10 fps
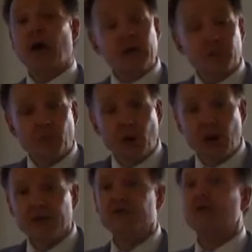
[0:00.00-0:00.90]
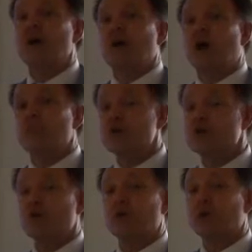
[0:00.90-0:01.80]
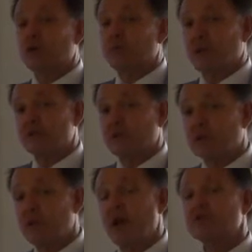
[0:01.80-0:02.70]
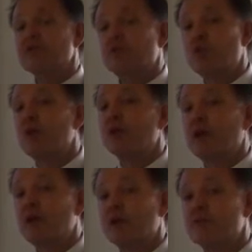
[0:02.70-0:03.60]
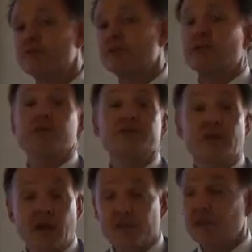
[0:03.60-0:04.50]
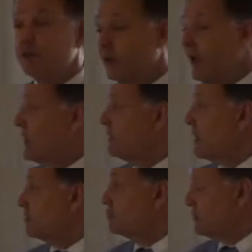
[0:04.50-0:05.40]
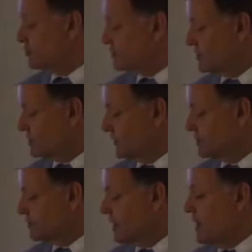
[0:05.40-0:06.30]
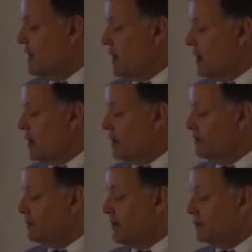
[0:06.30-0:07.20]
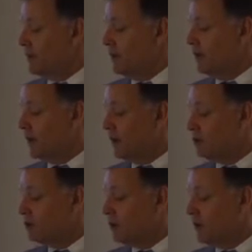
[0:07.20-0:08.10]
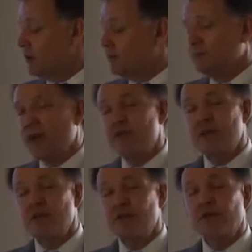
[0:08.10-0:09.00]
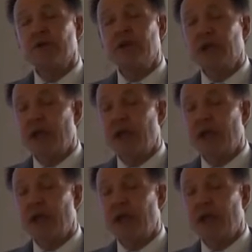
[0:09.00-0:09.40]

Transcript: enterprise, our mission critical and best in class, the 2800 series and 3800 series. Now the 1830 and